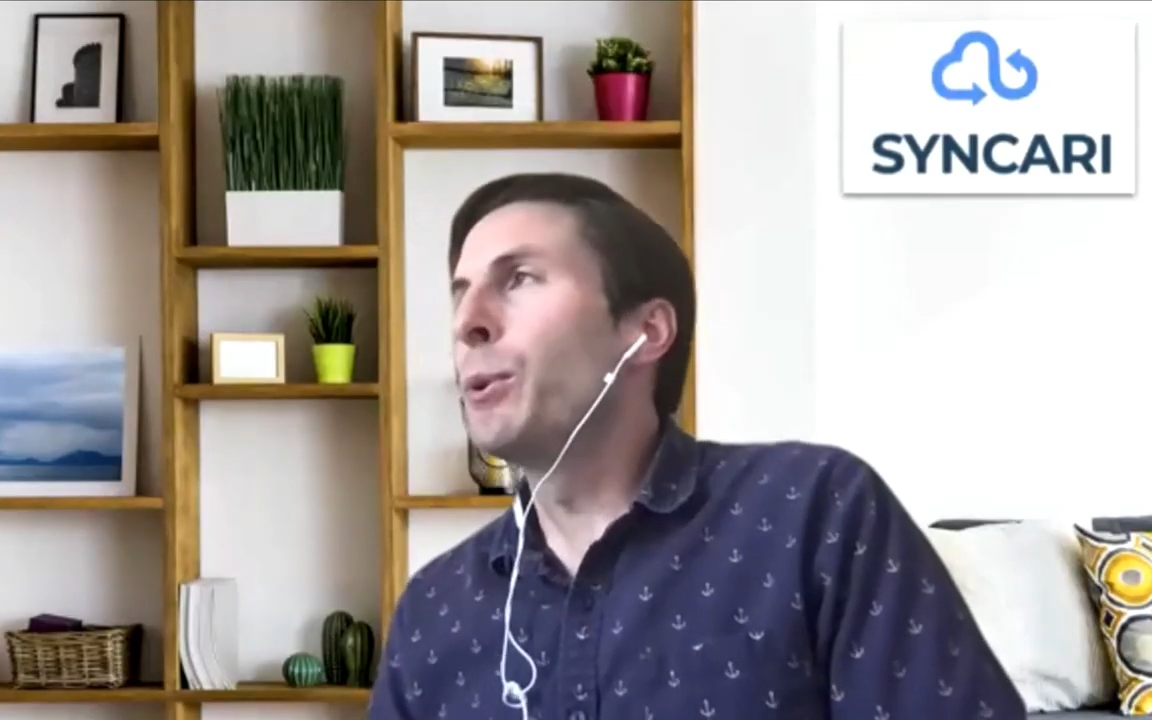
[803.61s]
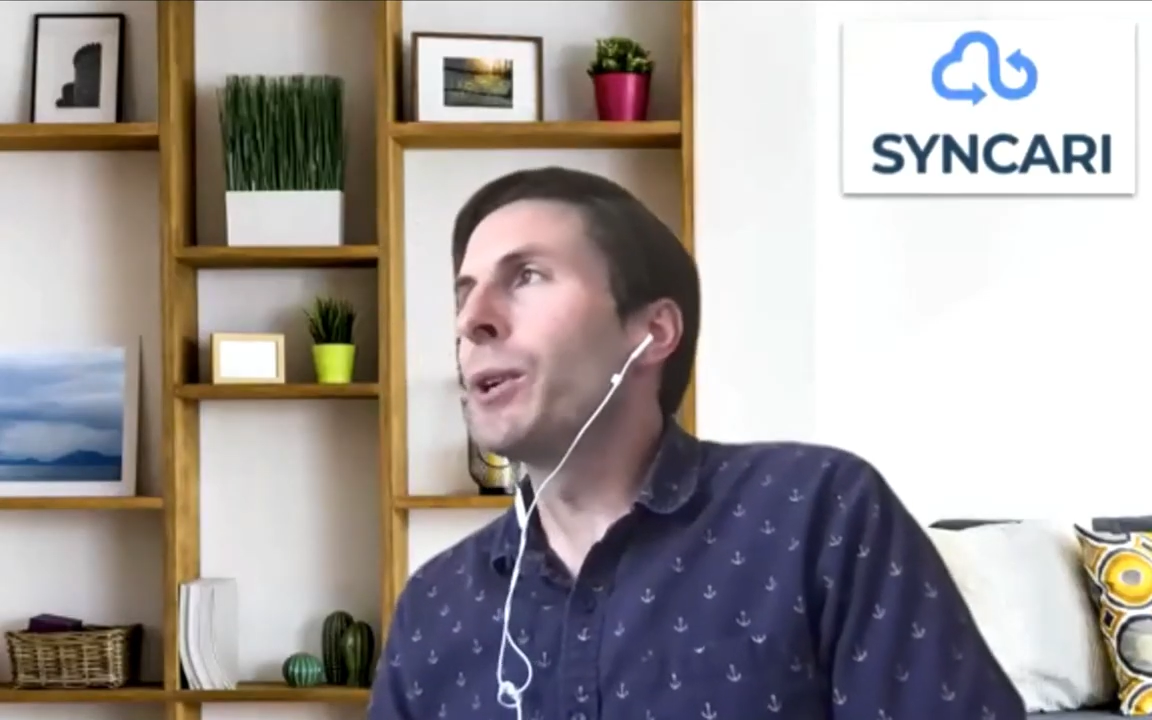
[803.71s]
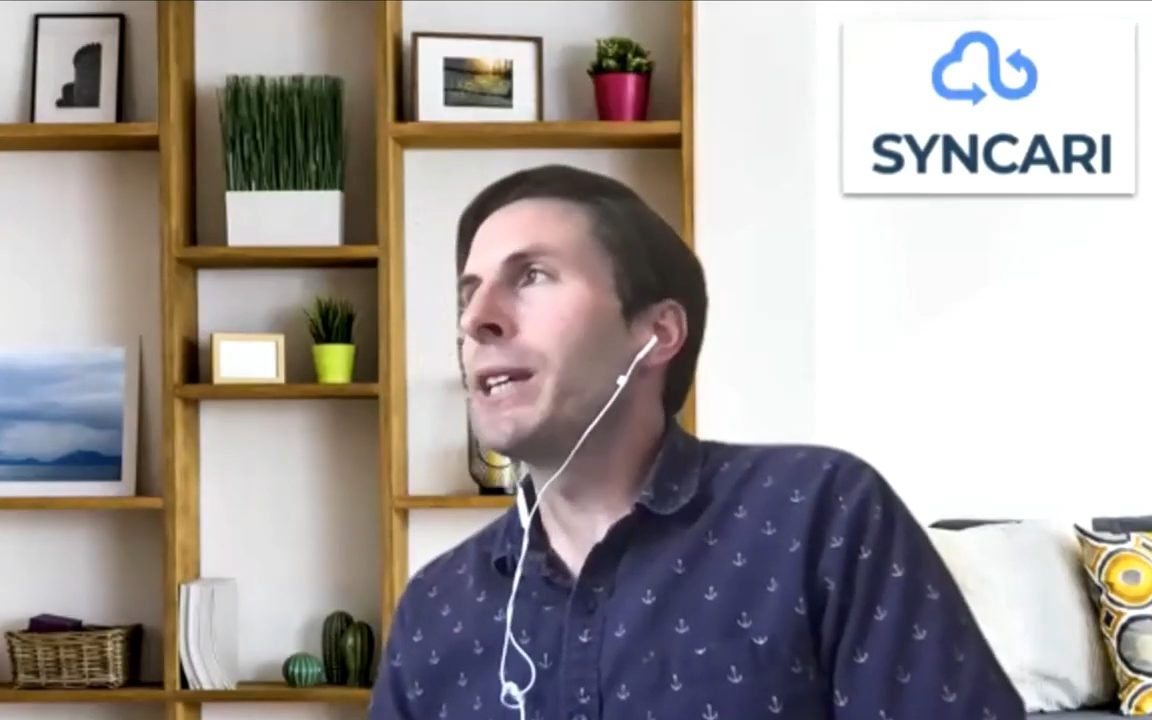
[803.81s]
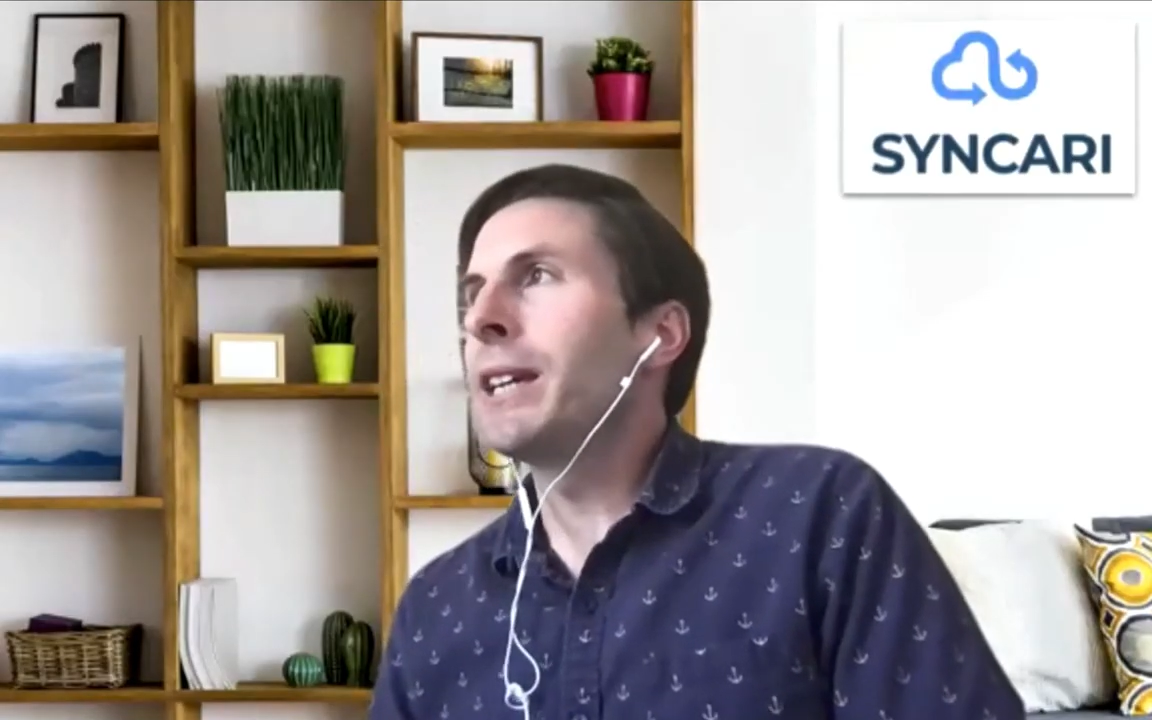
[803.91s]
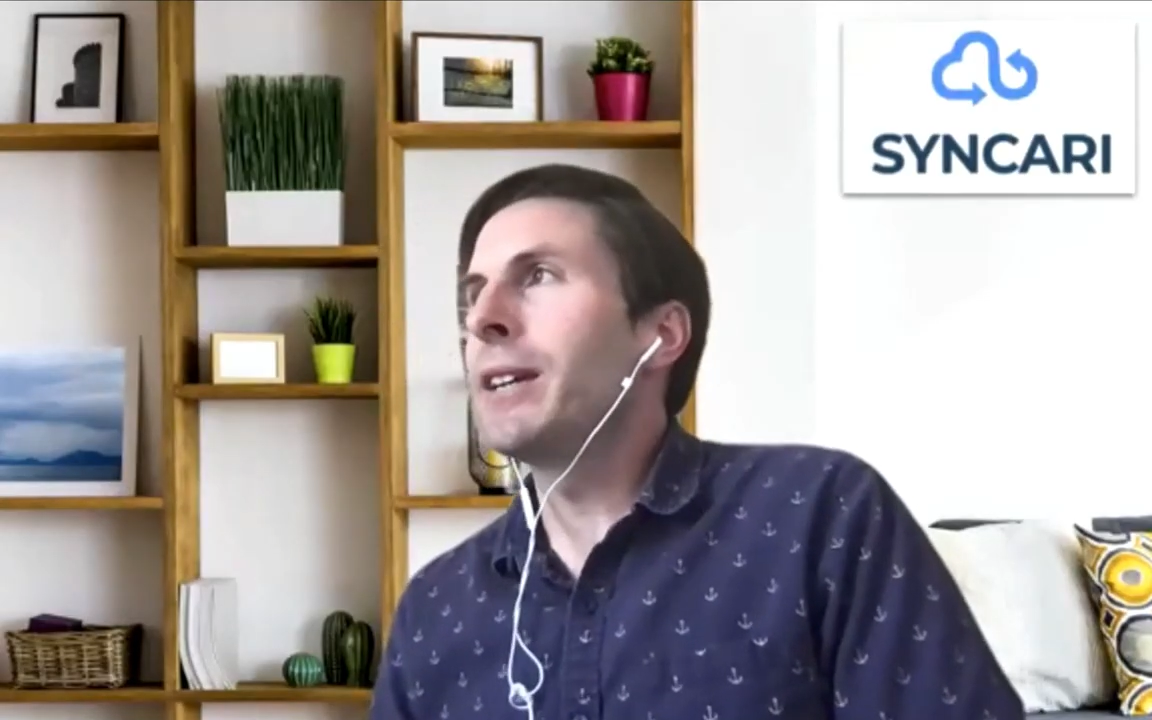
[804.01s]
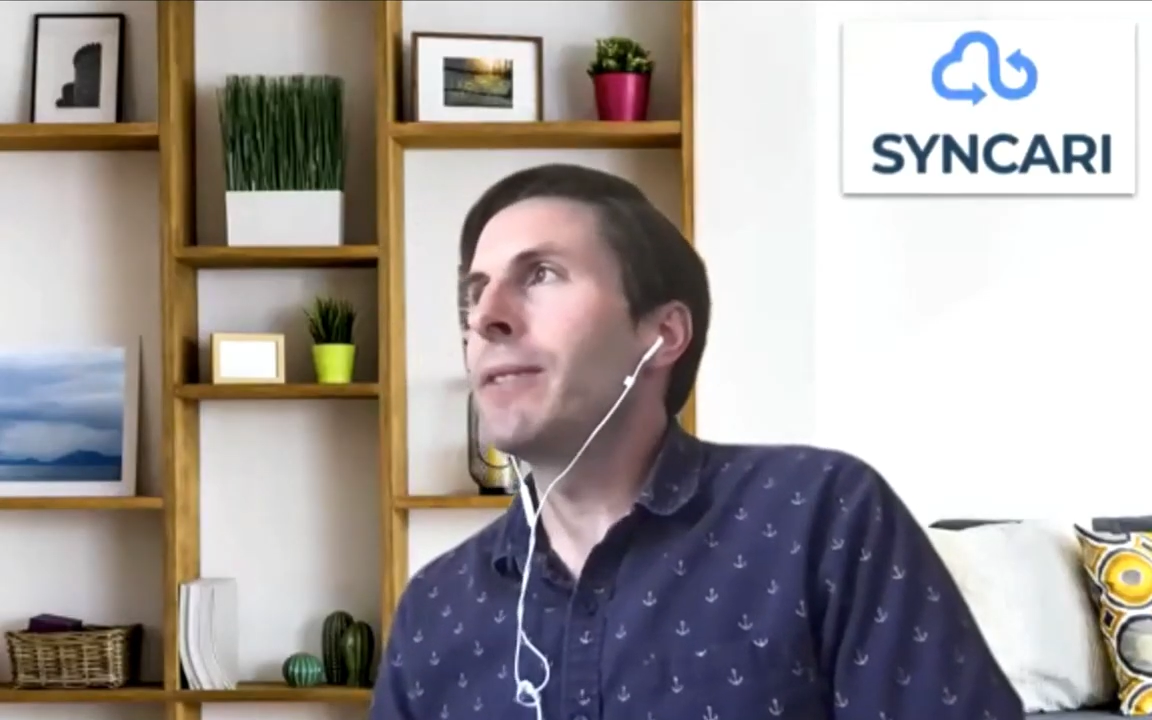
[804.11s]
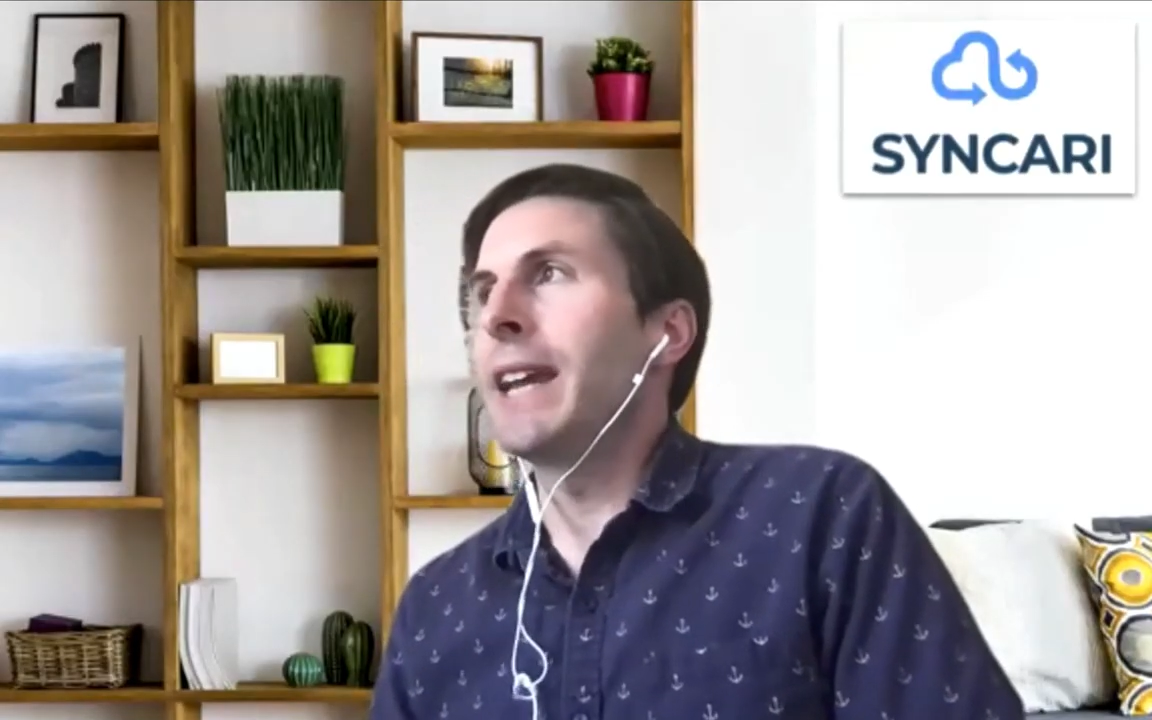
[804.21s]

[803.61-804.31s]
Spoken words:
were to give